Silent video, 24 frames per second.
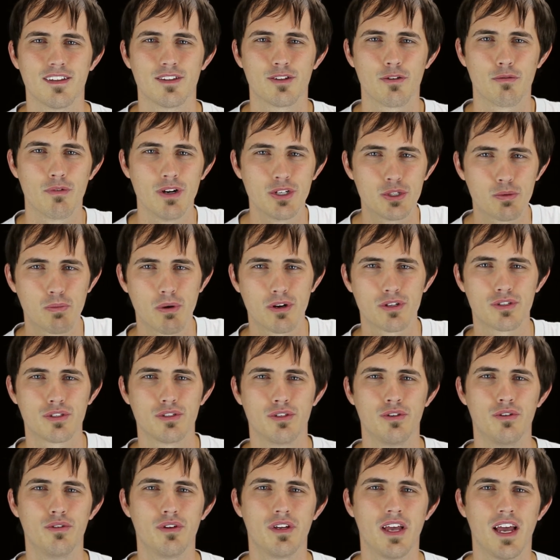The rich person
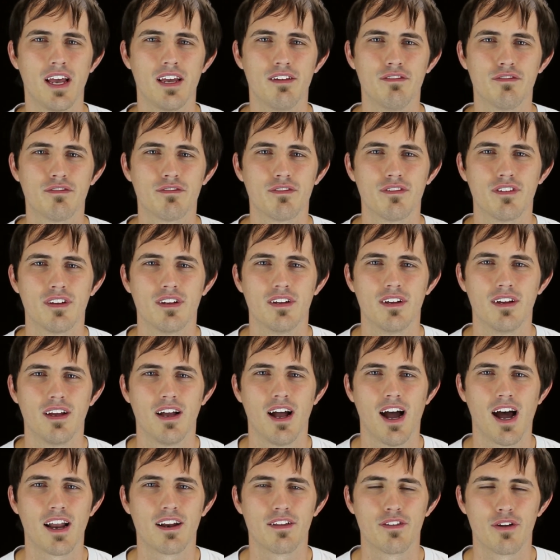who gave
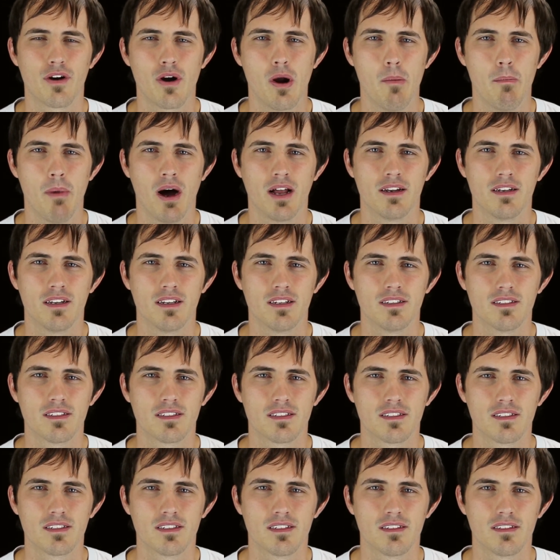out of their
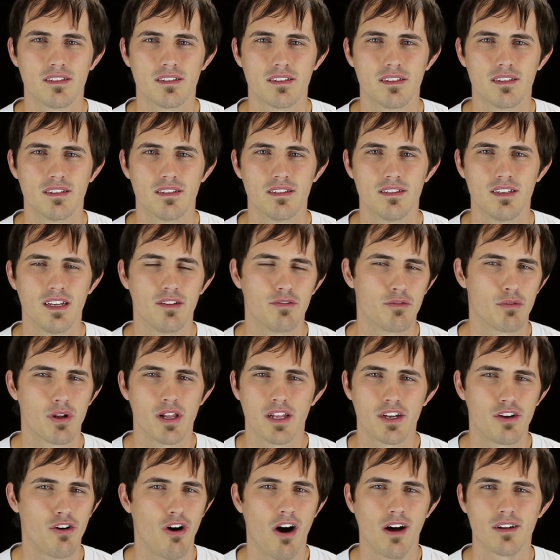abundance didn't
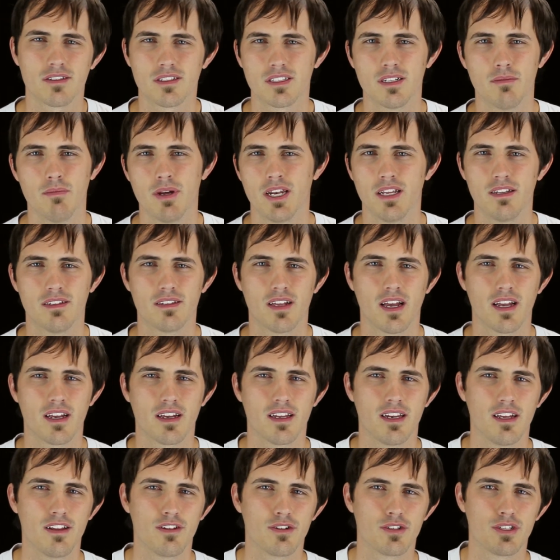really cost them anything.
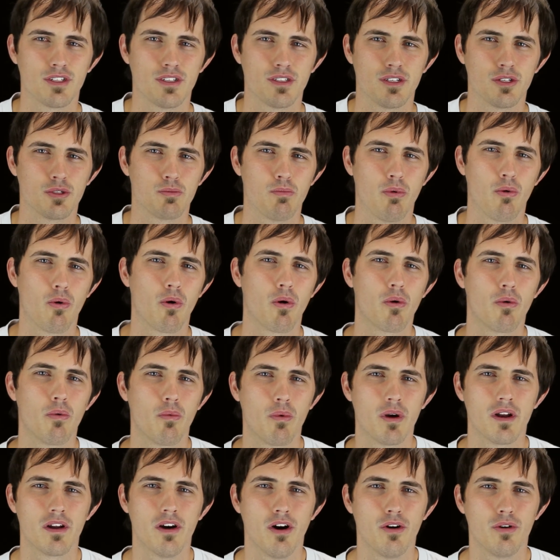And he looks at this poor
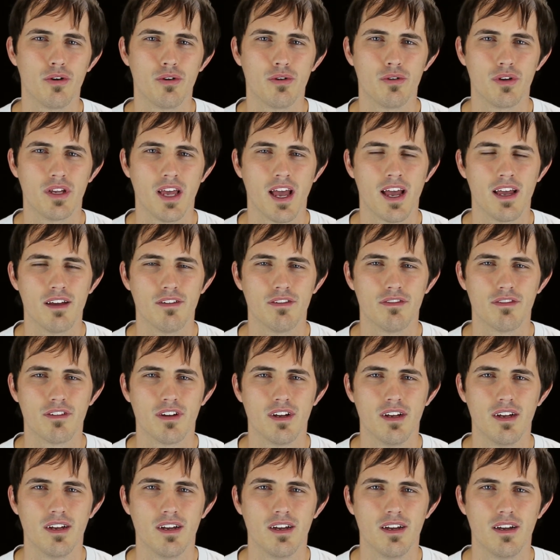widow who gave
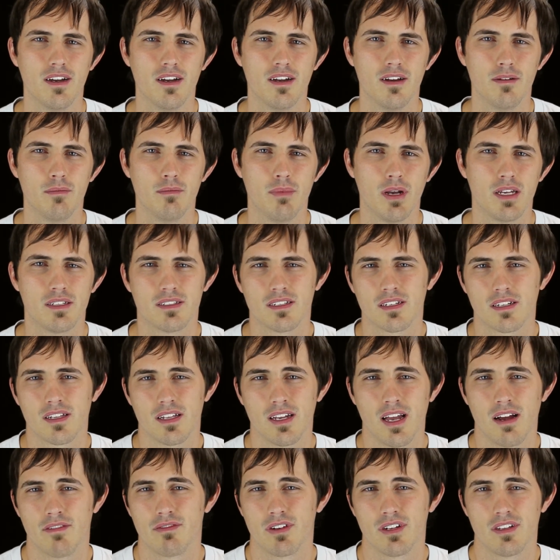
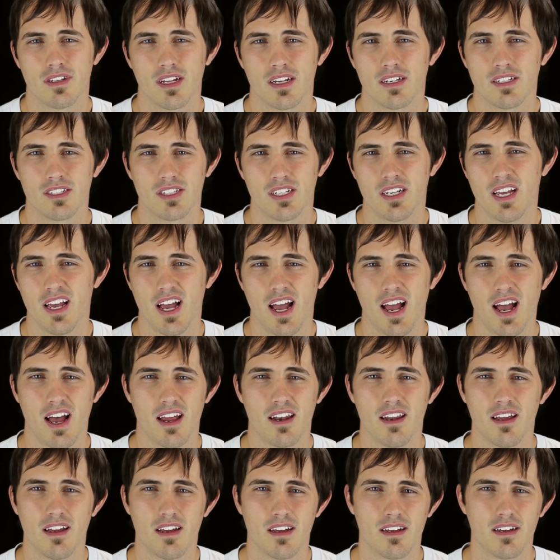basically everything she
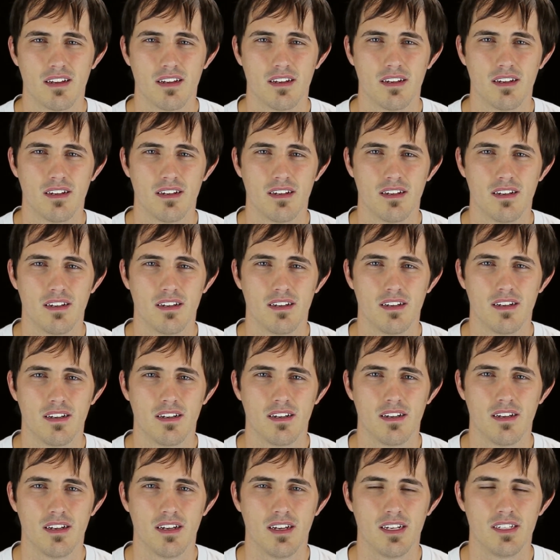had.
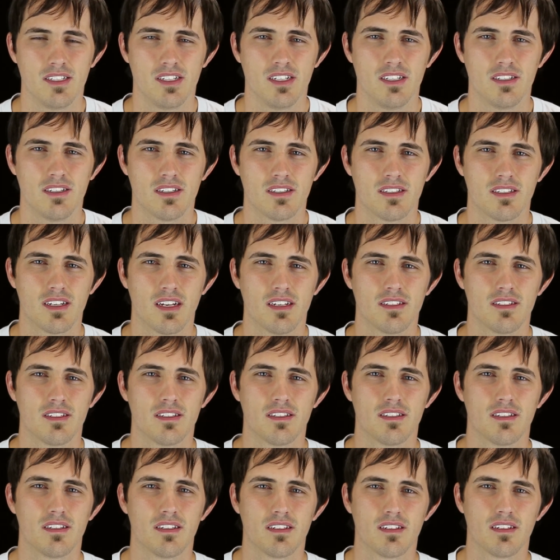And Jesus
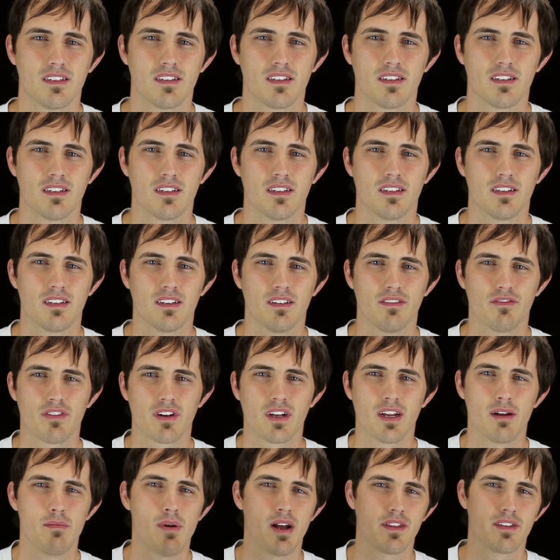says,
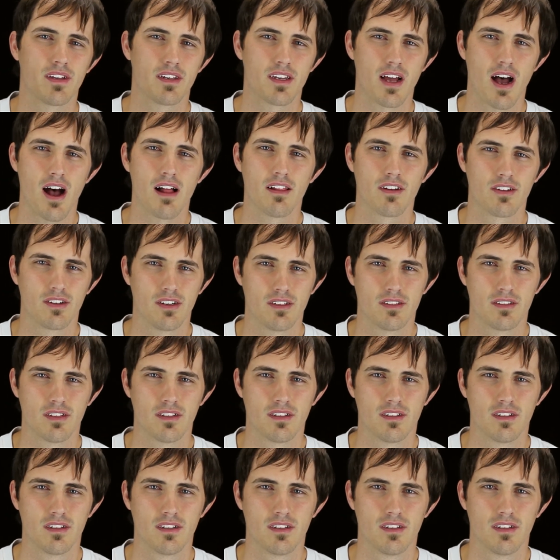forget about the dollars.
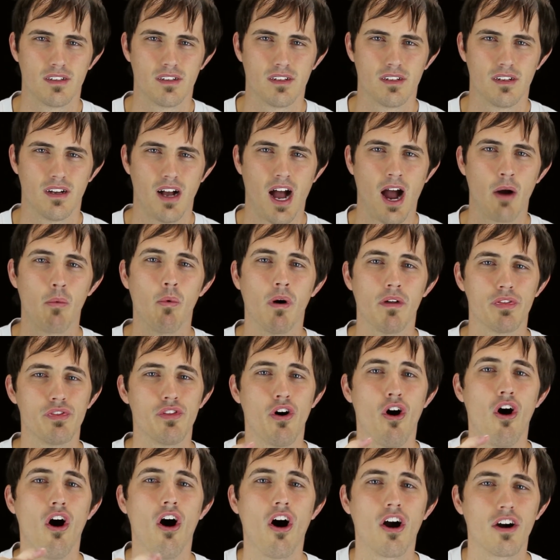I want the
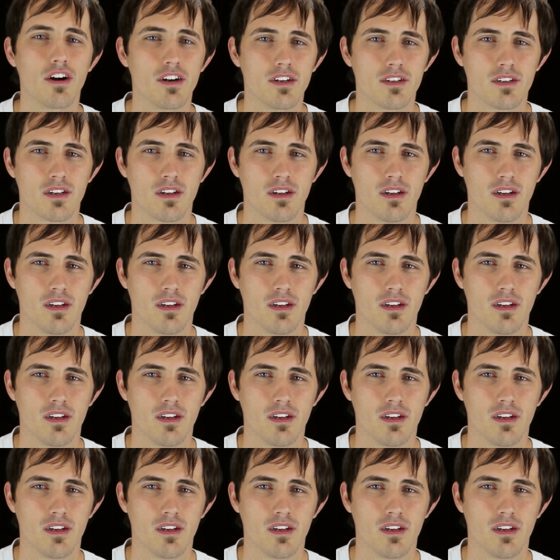heart.